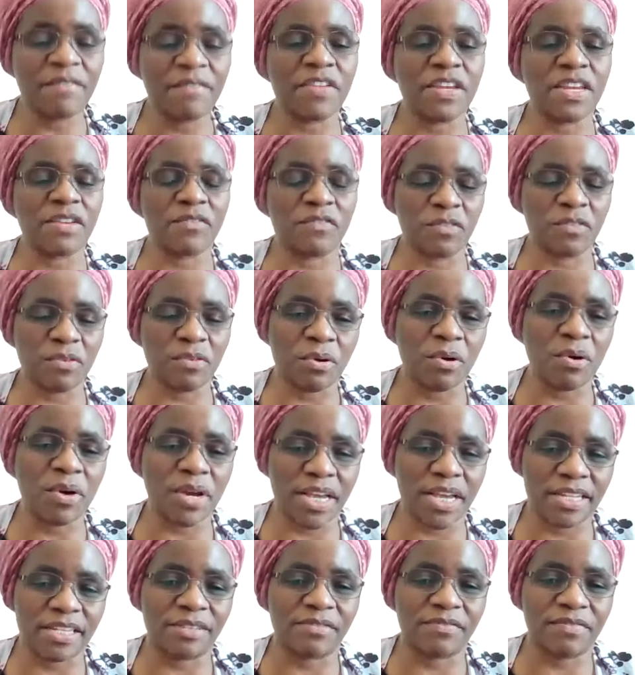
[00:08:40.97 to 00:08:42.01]
Even if you go
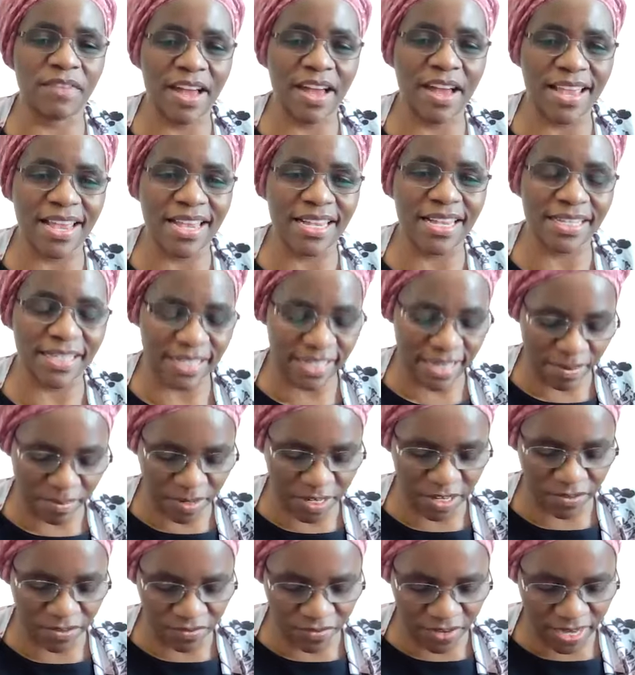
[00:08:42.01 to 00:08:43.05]
as far as
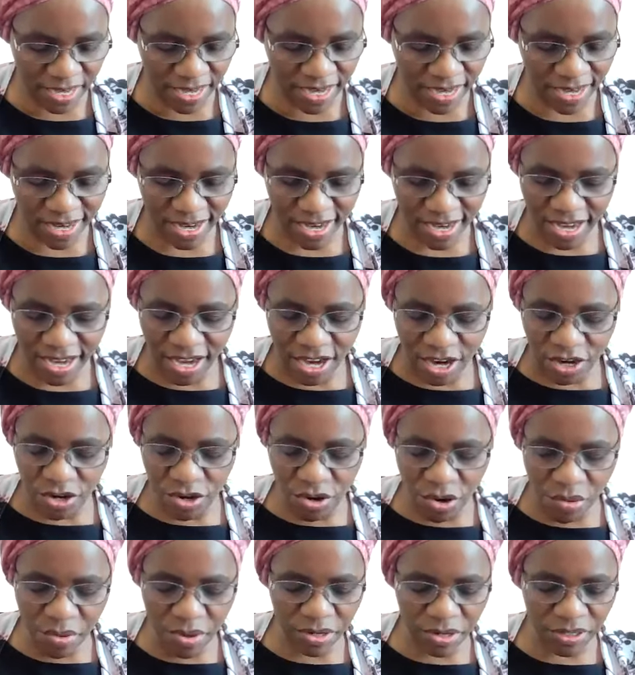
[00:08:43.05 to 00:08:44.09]
chapter 3,
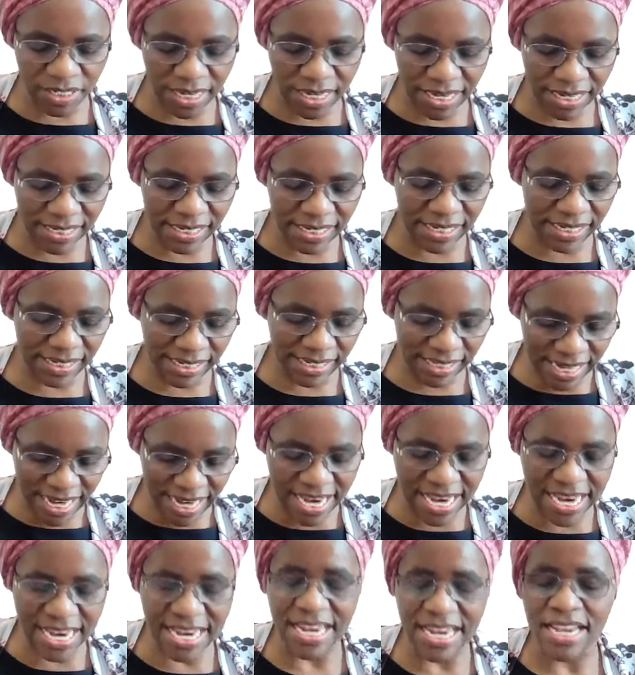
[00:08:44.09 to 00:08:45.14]
you will just
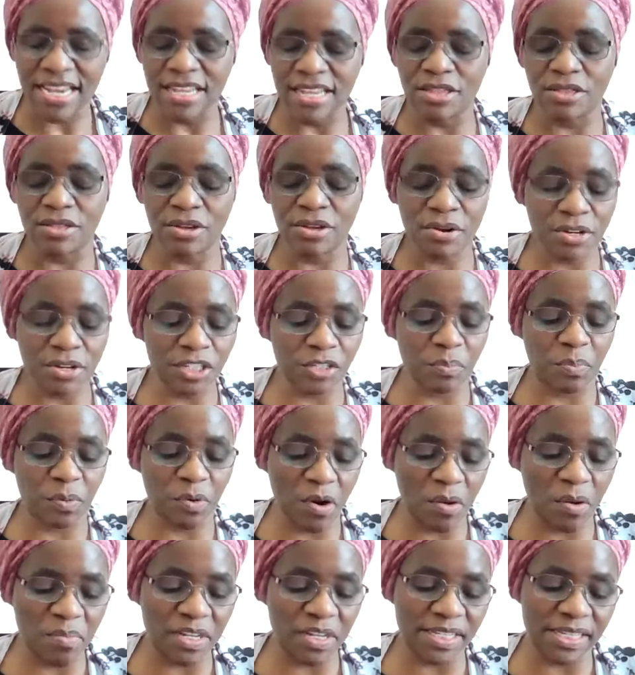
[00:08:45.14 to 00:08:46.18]
see those
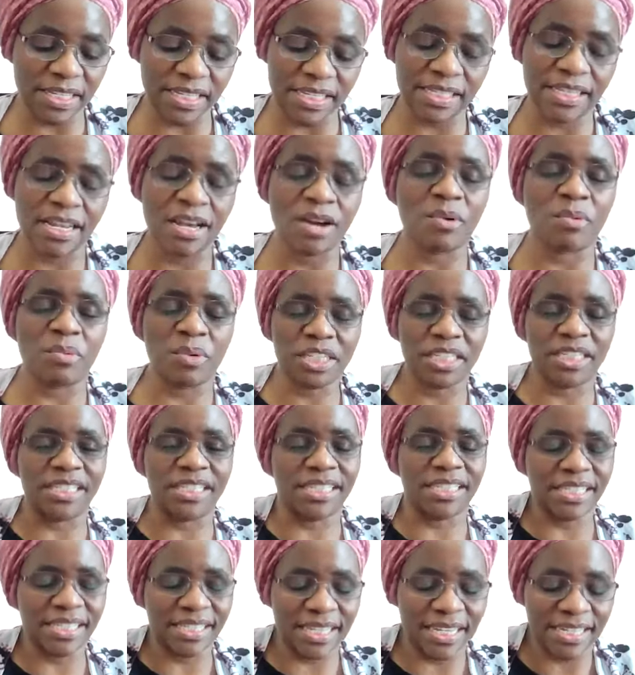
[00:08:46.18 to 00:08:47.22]
promises which
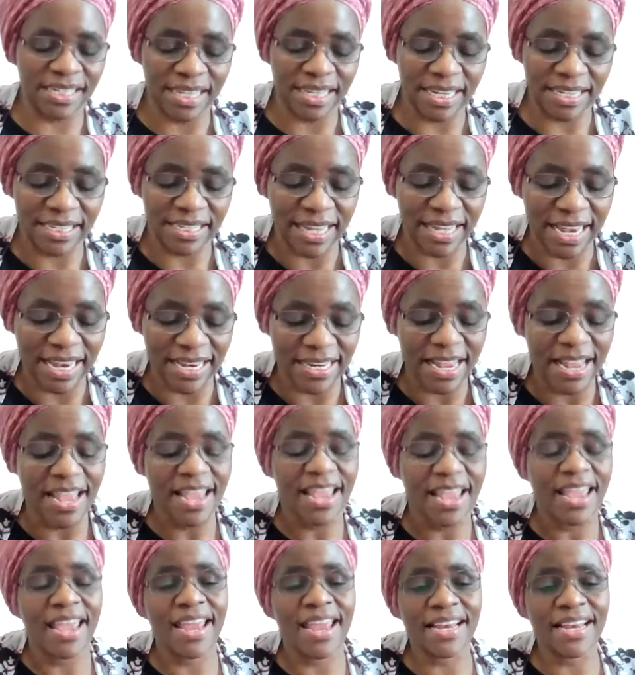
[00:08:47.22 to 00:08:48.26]
Jesus has said.
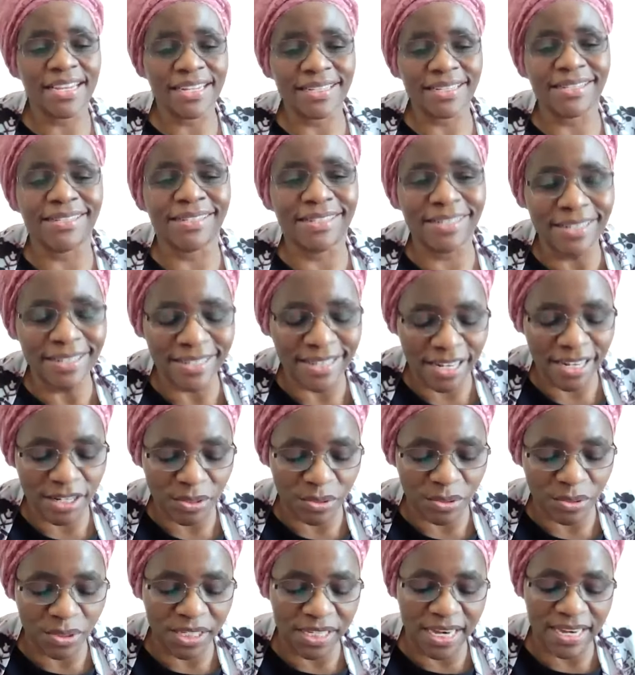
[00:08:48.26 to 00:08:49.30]
And it's
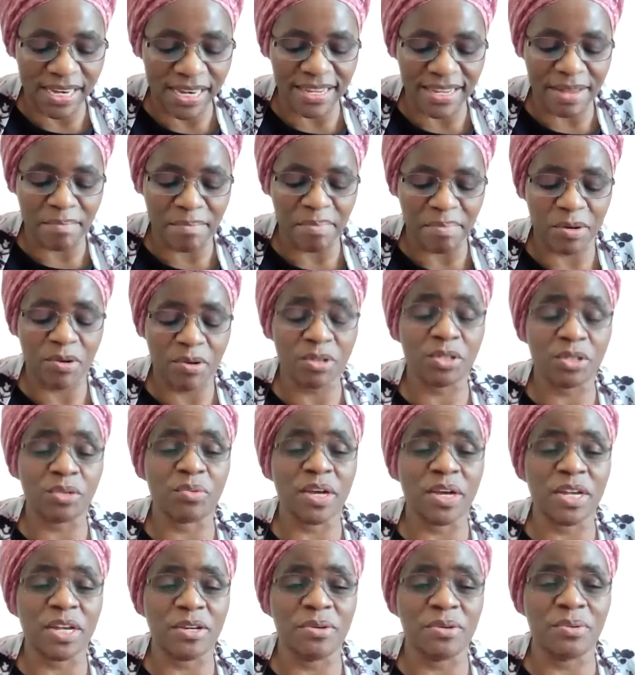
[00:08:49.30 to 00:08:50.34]
Jesus who said them, because
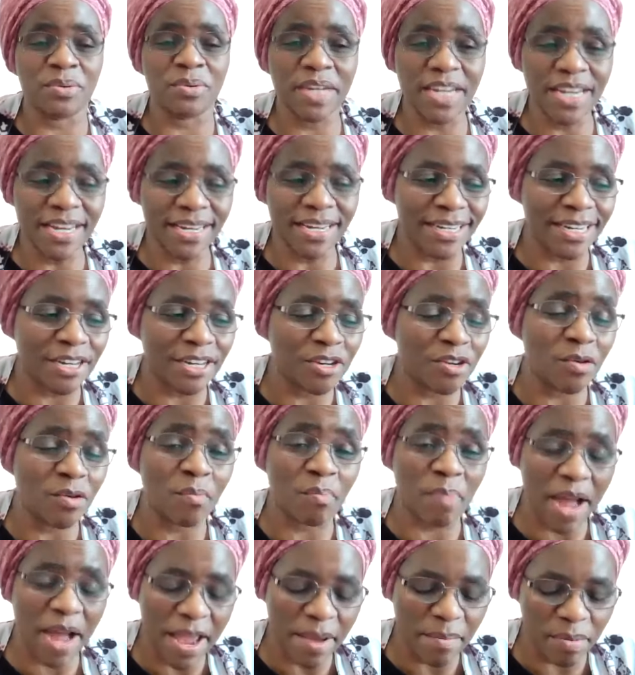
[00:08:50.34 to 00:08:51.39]
when you read in
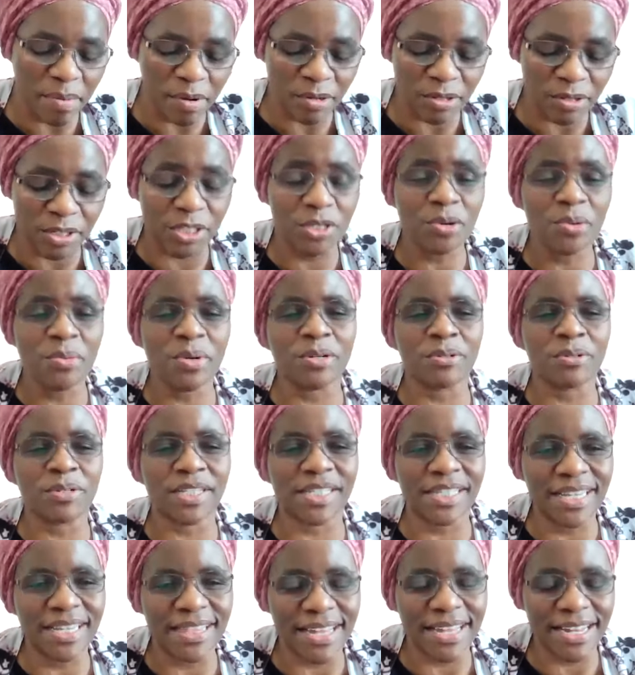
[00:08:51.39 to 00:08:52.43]
your Bibles, you will
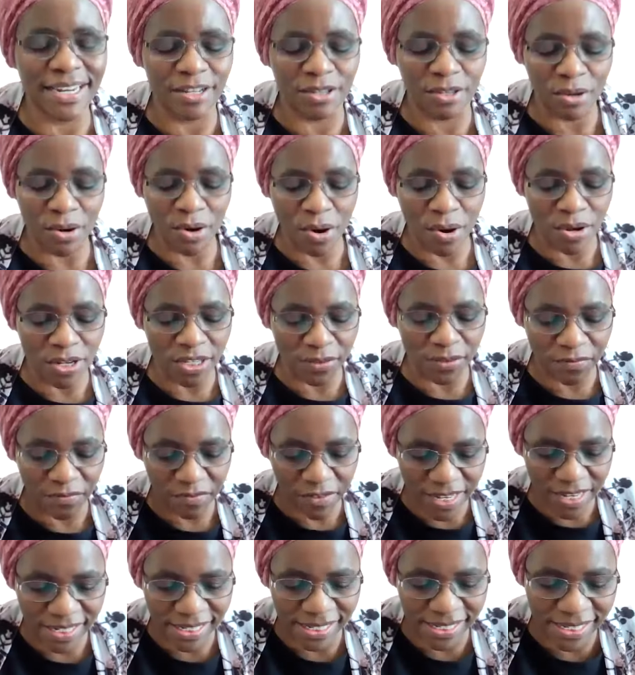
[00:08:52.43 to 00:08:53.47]
see that those
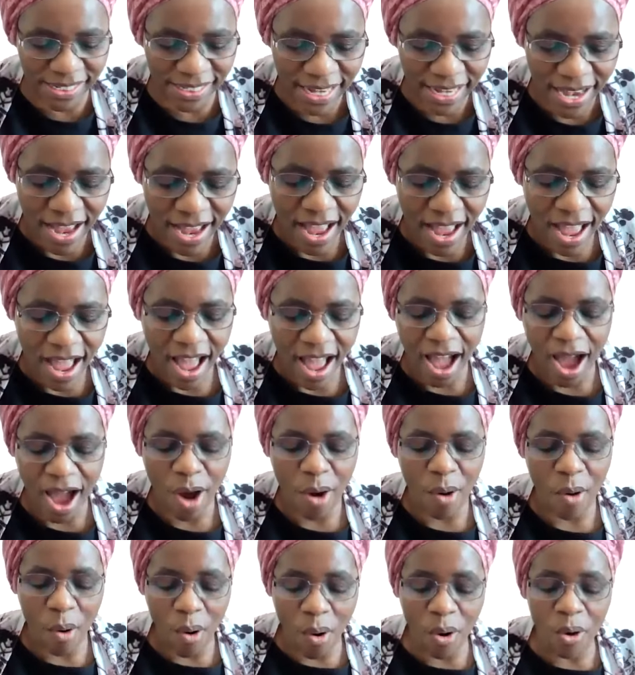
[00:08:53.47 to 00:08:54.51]
verses
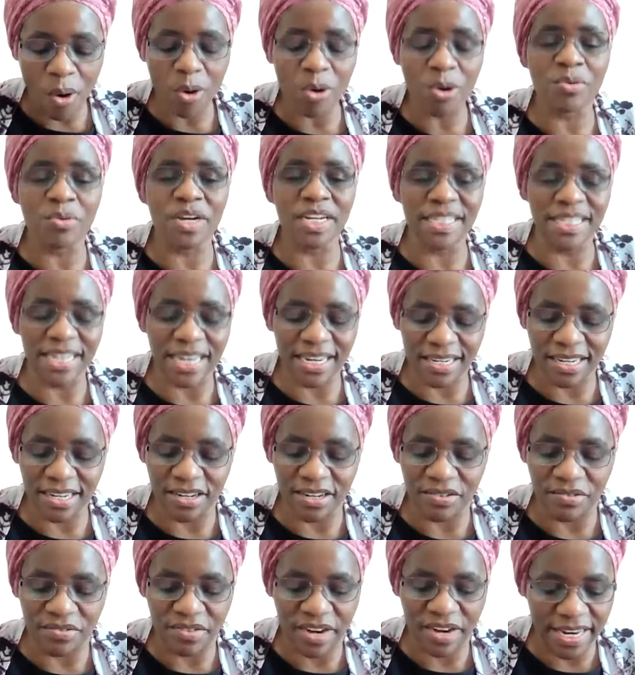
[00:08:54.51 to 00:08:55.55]
are all written
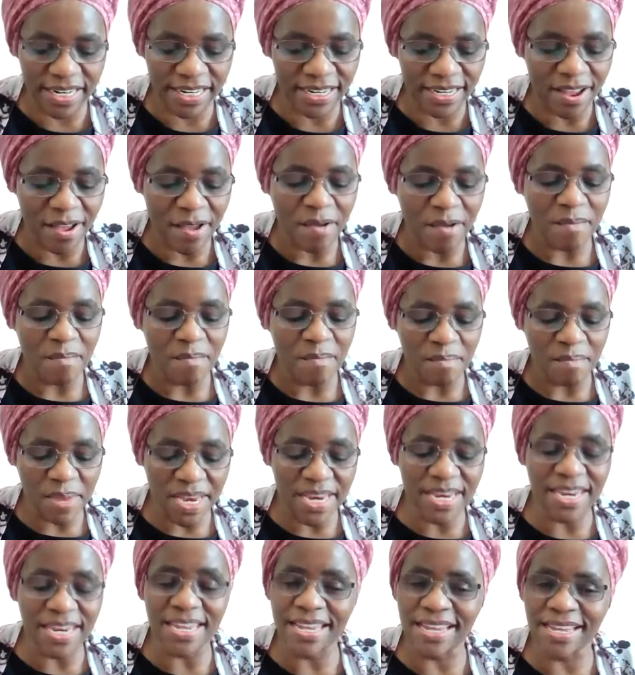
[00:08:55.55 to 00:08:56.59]
in red,
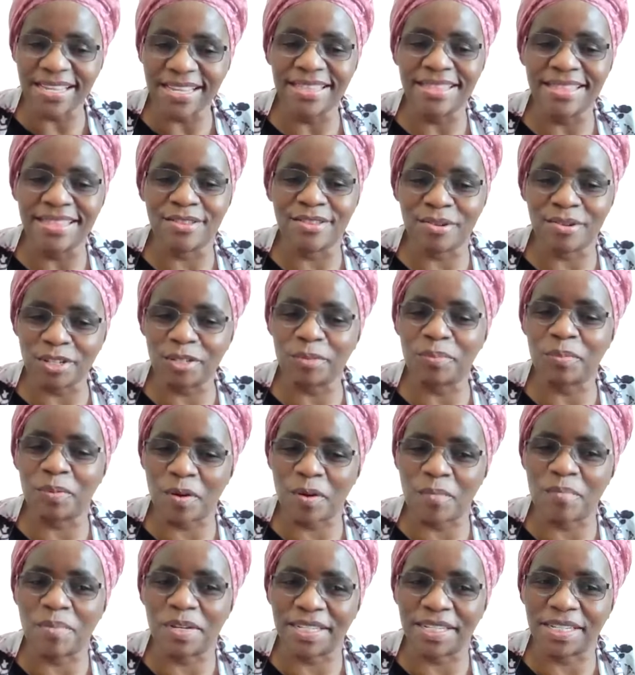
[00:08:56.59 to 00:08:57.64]
meaning those
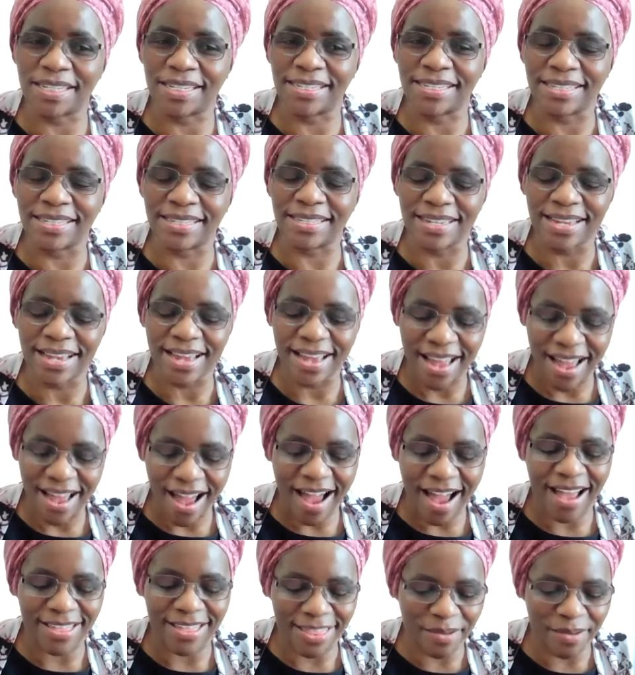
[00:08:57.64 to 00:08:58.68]
promises
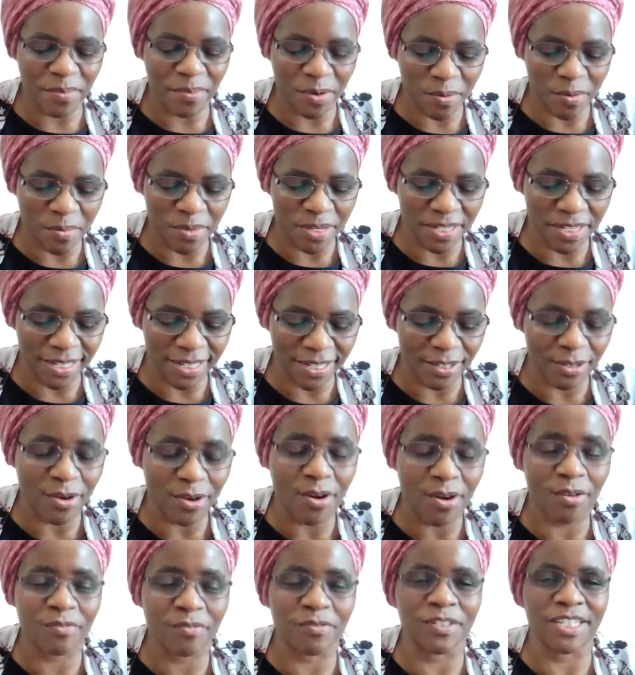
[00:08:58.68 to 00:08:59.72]
are the promises
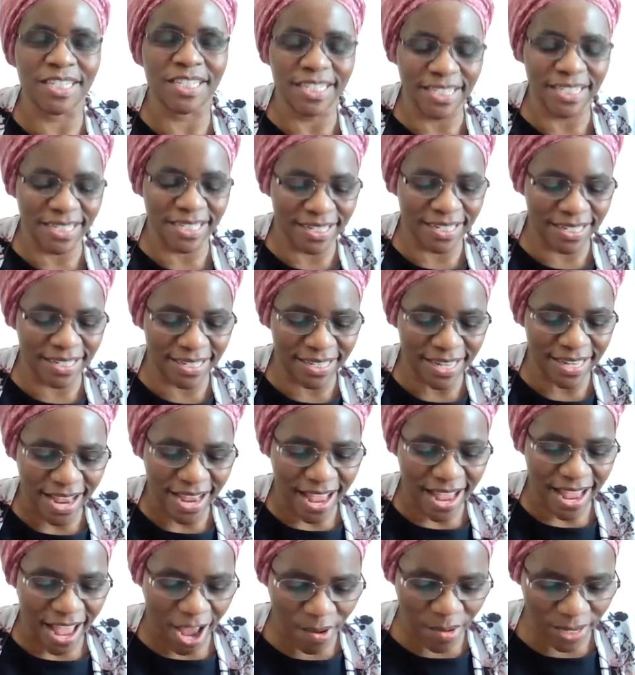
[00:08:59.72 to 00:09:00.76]
of Jesus,
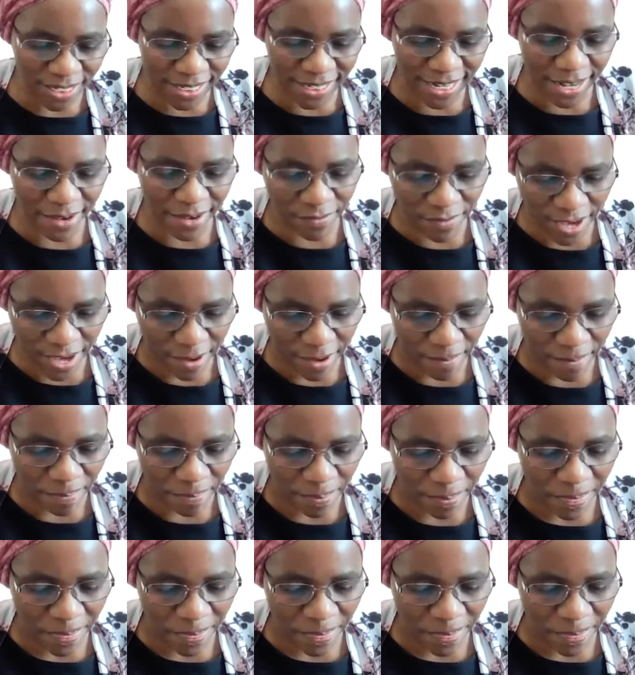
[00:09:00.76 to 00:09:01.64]
our Savior.